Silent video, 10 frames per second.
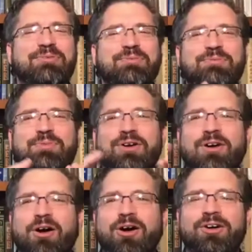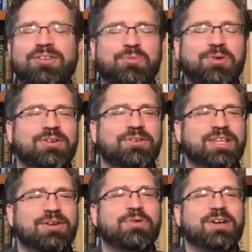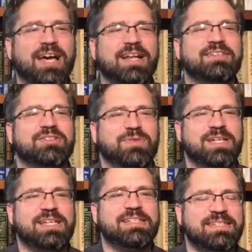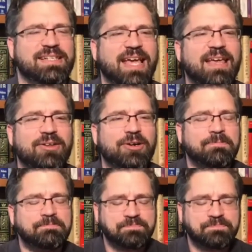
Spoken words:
we're kind of squeezed together,